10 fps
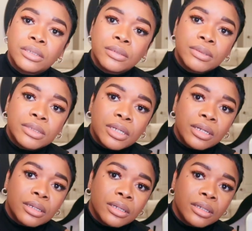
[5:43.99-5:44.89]
So it's
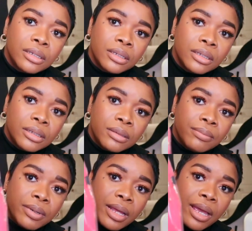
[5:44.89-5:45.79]
like
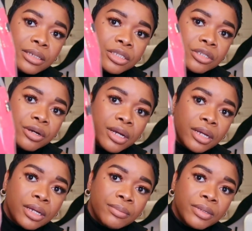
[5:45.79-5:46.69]
black chain,